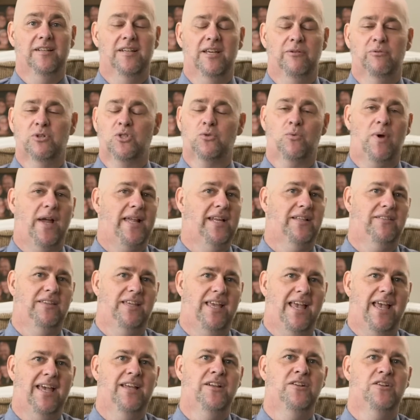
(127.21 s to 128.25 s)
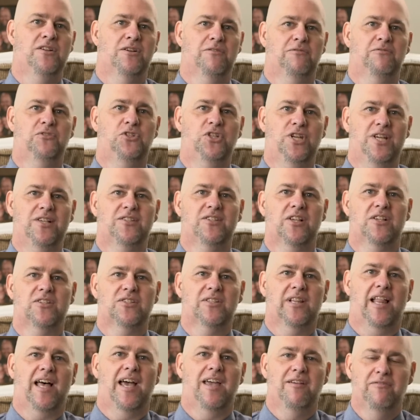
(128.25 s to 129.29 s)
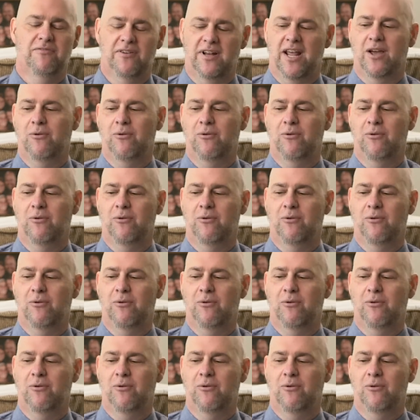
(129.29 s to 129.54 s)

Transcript: It was right at the end of Jesus' life, and